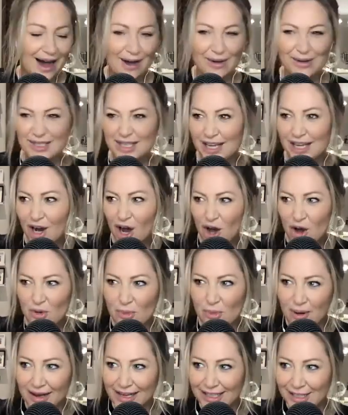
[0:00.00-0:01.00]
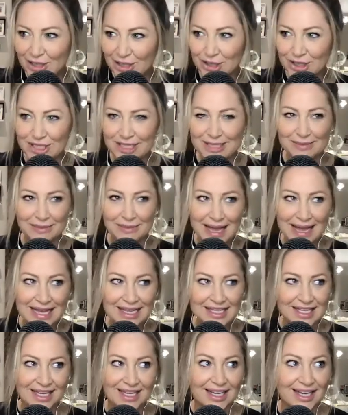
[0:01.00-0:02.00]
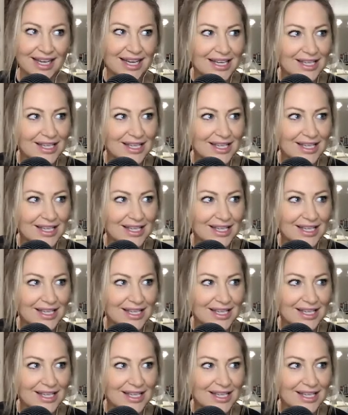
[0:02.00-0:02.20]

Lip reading: I was like, oh my God, she's amazing.